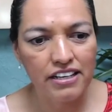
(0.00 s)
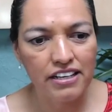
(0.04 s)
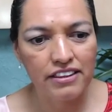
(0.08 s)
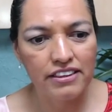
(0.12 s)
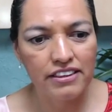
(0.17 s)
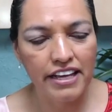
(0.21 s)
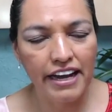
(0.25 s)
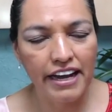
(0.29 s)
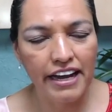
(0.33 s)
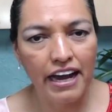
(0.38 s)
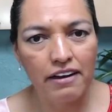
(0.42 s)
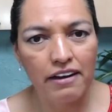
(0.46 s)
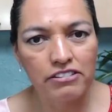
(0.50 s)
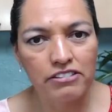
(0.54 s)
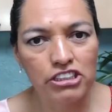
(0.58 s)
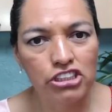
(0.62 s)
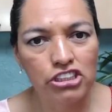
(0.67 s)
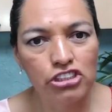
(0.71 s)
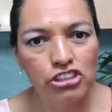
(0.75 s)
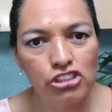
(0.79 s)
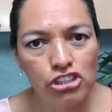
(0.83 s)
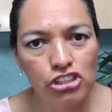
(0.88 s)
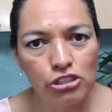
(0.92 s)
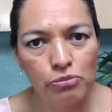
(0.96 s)
they have
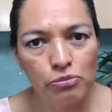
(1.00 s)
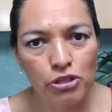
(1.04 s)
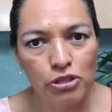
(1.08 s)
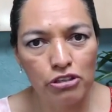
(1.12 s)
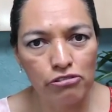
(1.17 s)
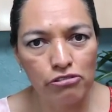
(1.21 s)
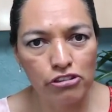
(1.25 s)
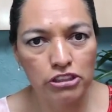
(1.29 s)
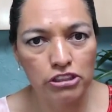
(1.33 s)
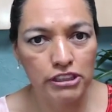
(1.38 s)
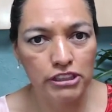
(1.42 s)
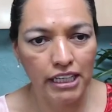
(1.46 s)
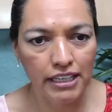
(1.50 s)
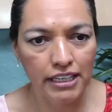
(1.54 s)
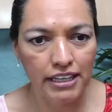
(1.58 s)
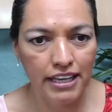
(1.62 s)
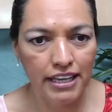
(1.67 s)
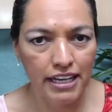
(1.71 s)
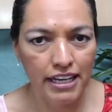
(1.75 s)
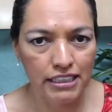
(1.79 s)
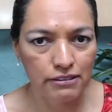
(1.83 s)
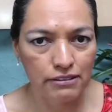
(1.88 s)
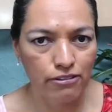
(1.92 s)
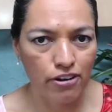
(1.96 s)
such beautiful
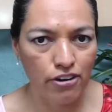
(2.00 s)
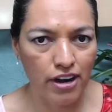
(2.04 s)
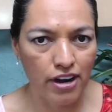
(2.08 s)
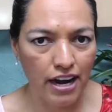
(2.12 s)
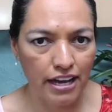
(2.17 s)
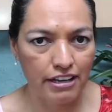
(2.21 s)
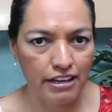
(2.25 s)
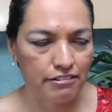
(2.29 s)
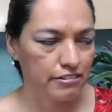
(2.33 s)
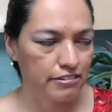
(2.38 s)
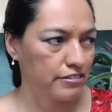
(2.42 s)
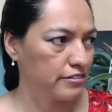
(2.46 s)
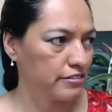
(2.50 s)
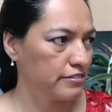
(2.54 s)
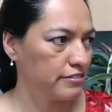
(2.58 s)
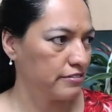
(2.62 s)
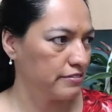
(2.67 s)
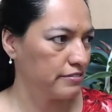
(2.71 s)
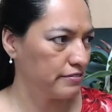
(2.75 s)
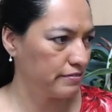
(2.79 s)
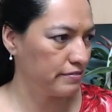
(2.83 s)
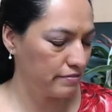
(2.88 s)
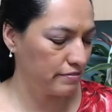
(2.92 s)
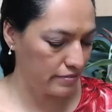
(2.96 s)
ideas for life.
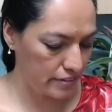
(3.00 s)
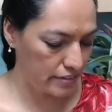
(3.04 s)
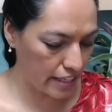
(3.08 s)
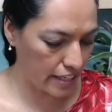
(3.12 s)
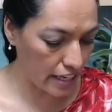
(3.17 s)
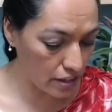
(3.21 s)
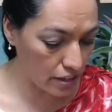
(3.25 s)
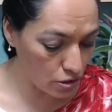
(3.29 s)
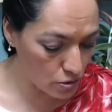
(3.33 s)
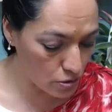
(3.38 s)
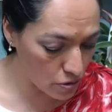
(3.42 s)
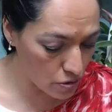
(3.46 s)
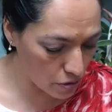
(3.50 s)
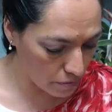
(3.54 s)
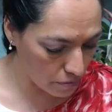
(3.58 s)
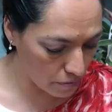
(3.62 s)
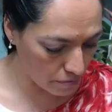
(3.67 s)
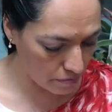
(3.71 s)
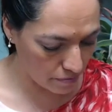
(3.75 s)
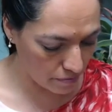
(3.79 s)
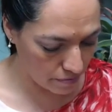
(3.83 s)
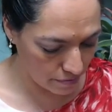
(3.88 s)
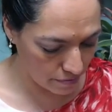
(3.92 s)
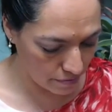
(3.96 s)
They do.
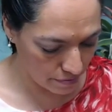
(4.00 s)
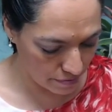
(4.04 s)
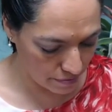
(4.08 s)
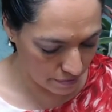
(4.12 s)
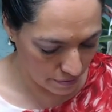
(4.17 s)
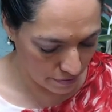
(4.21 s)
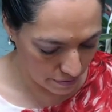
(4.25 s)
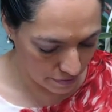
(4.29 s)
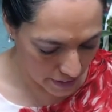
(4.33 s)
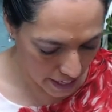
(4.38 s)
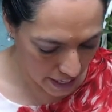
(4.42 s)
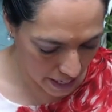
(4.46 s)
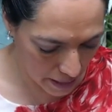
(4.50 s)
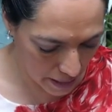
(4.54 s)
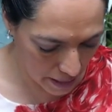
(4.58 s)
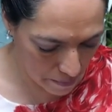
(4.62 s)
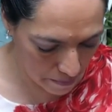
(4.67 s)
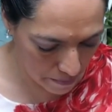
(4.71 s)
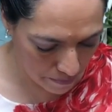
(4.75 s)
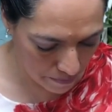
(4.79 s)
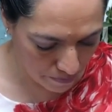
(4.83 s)
Yeah?